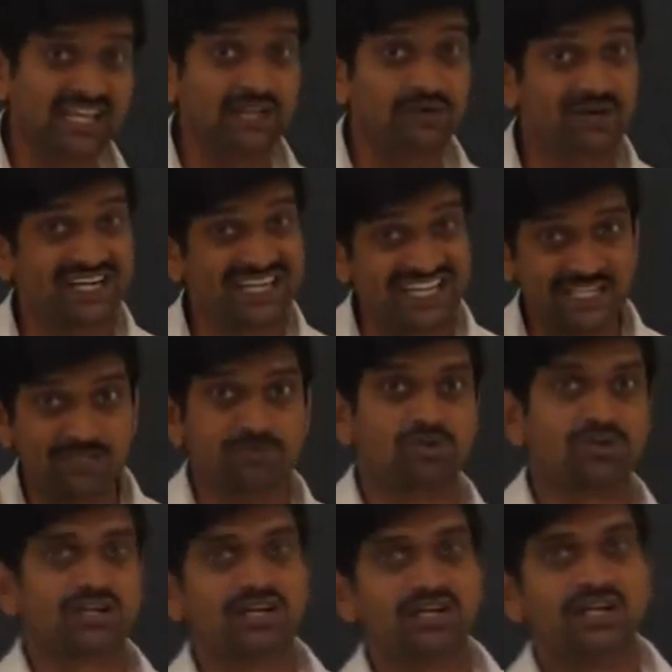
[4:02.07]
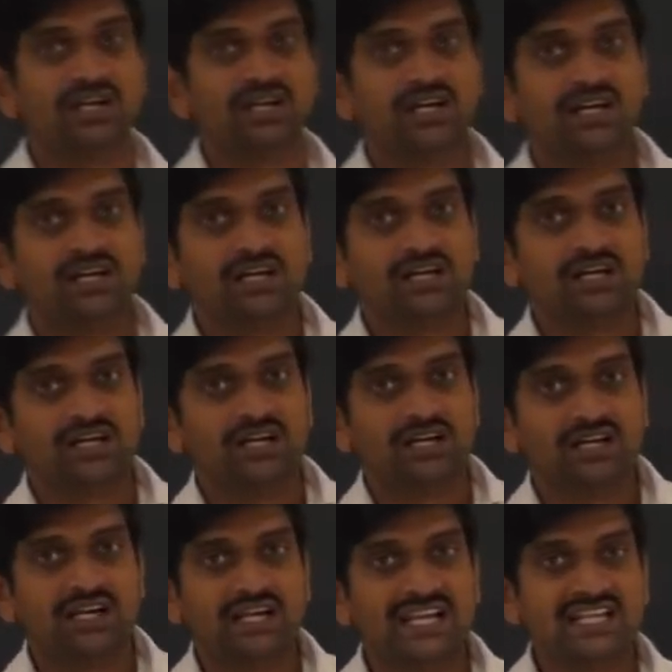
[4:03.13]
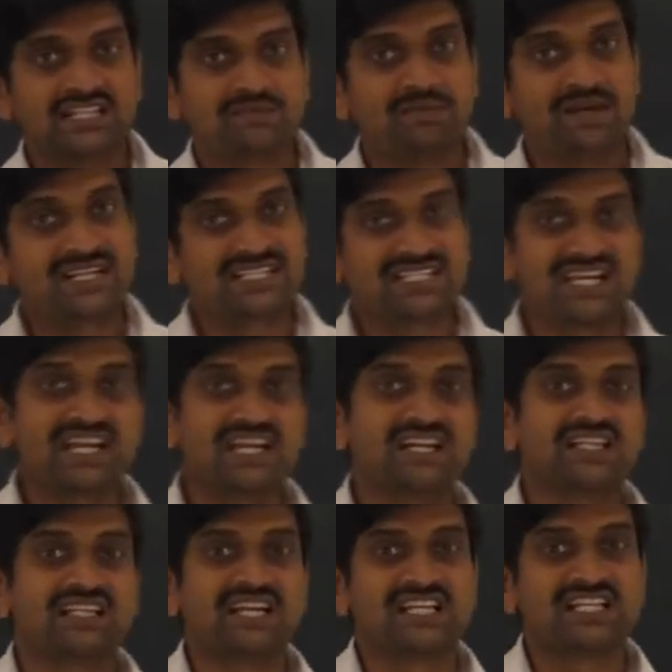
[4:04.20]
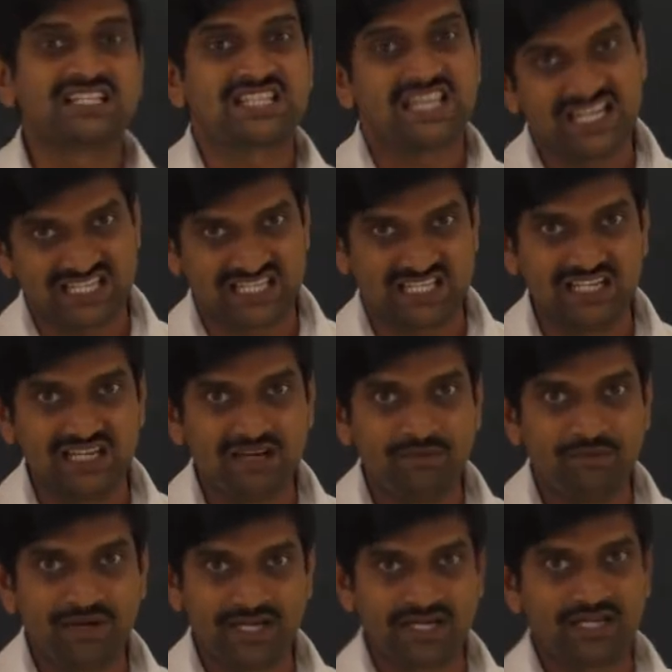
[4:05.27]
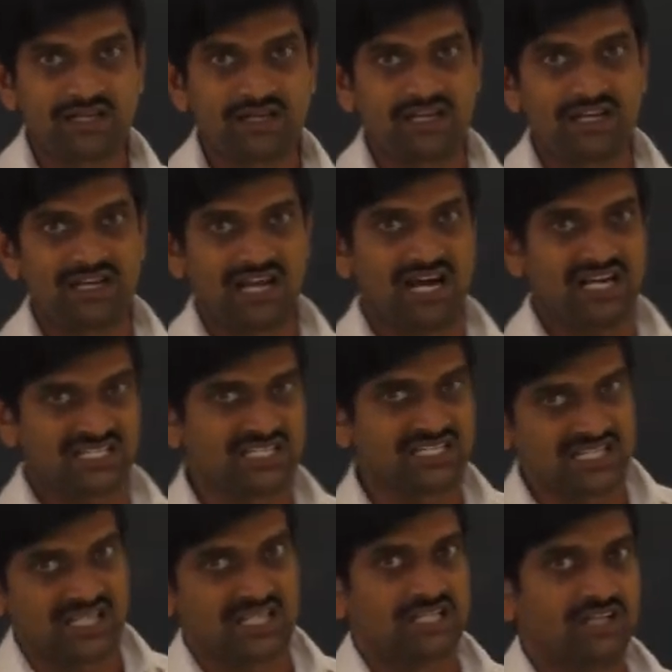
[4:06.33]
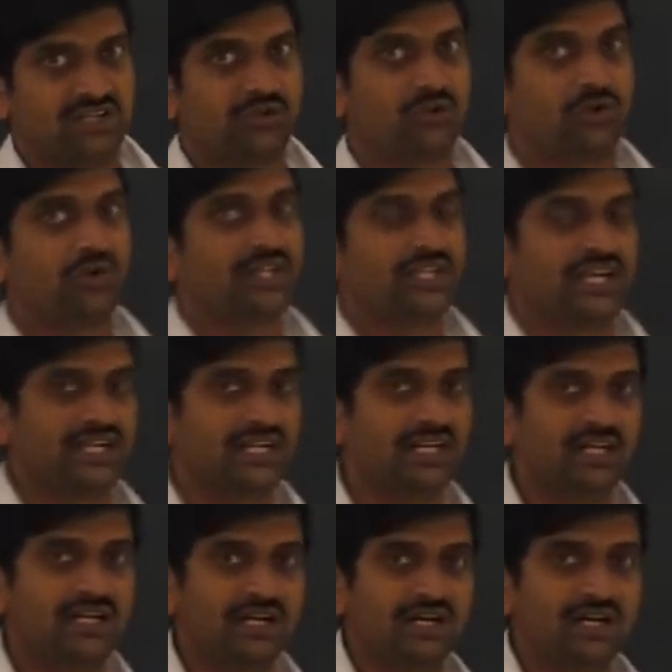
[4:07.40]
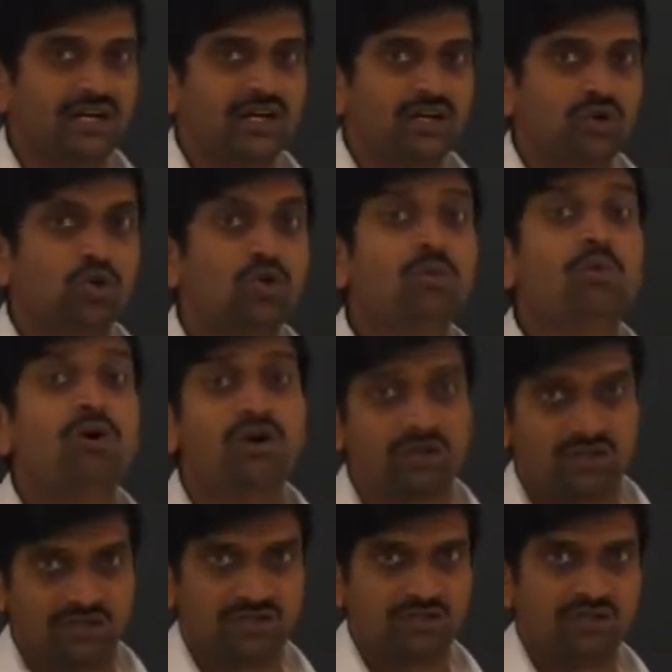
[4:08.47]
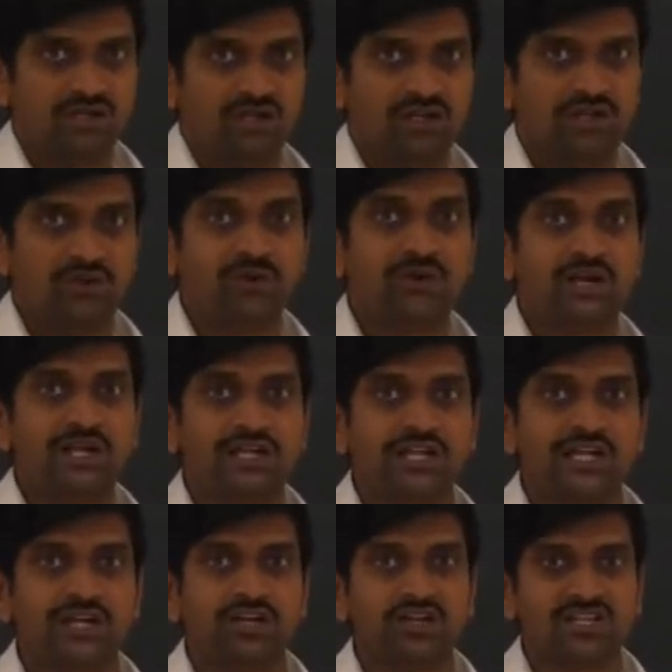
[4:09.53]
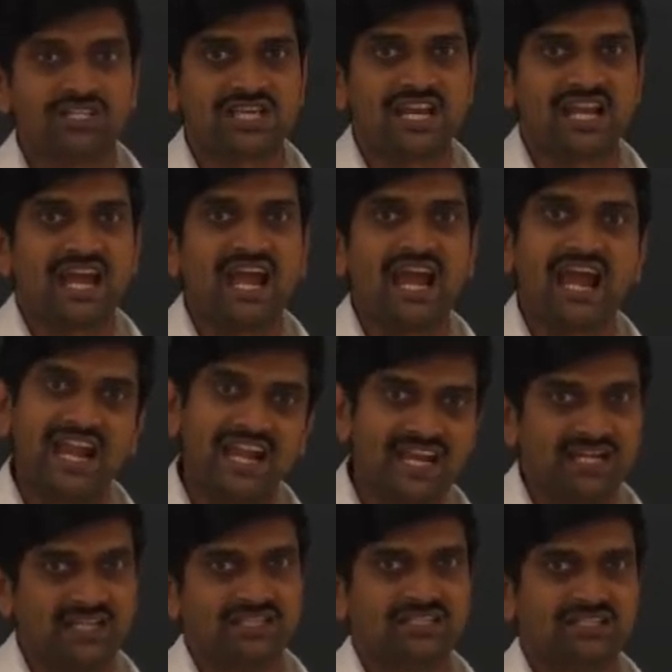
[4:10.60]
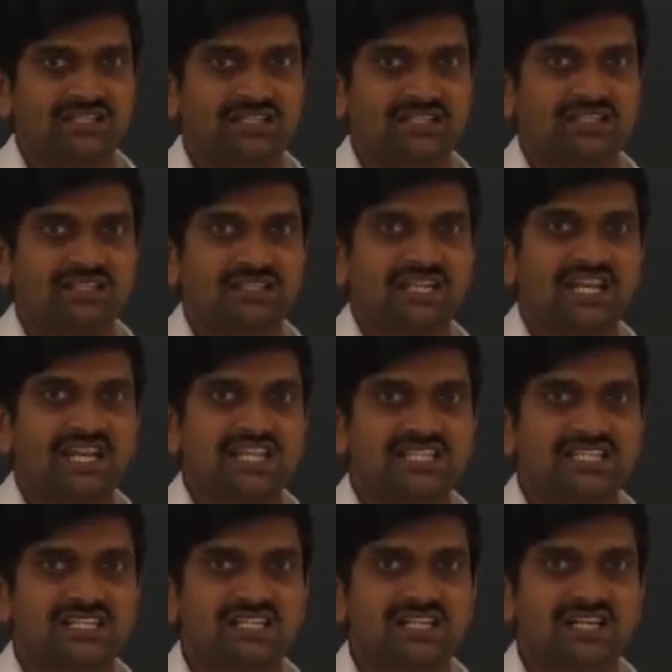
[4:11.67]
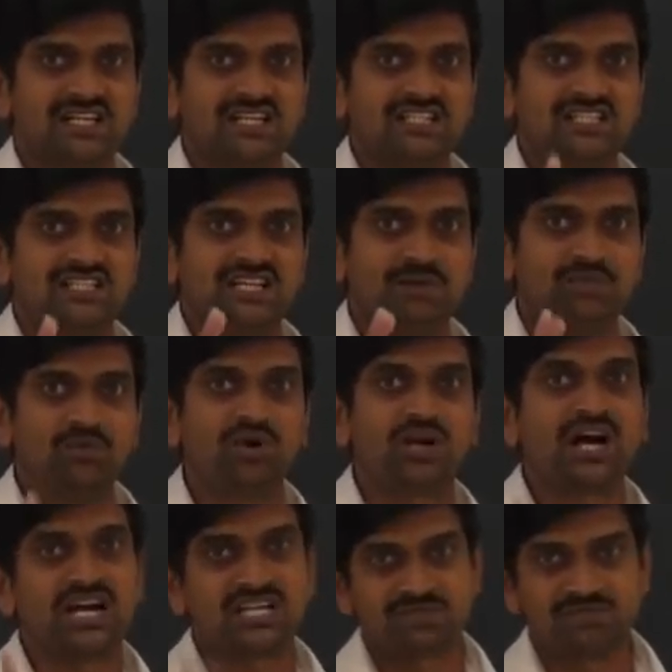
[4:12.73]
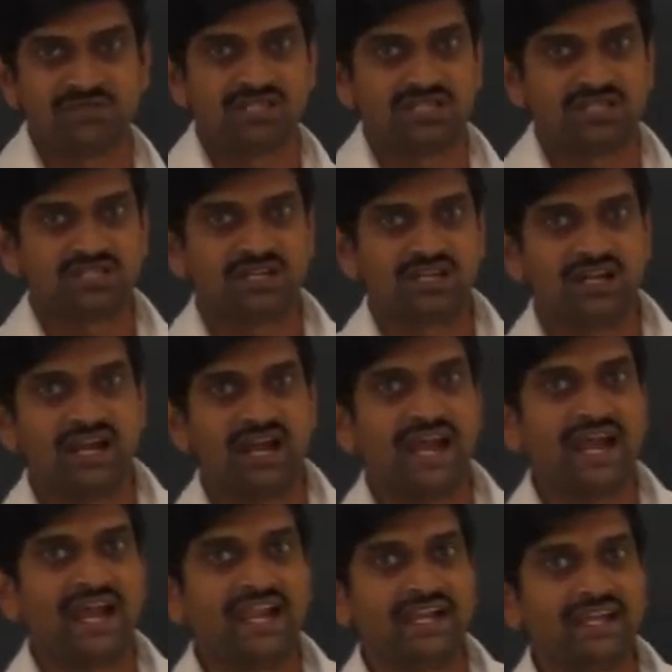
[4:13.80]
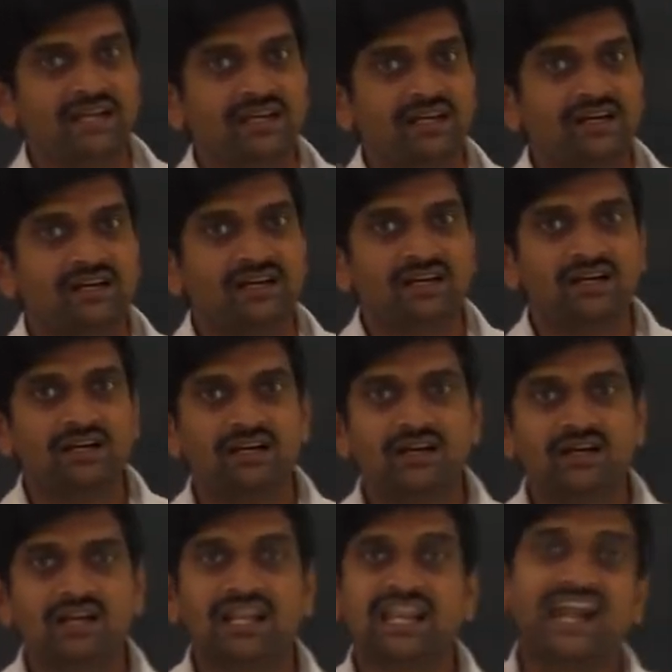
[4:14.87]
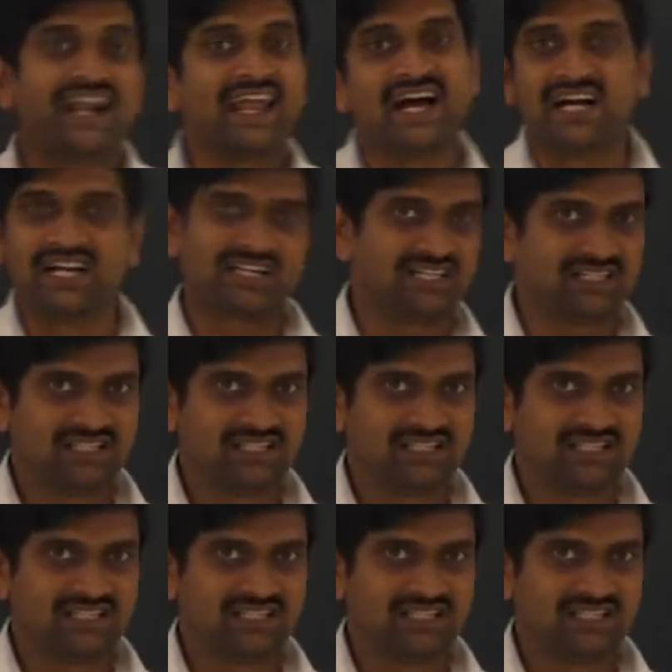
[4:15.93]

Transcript: In your textbook it is mentioned that is 6, but last year you know that 2 more union territories are added, that is Jammu Kashmir and Ladakh.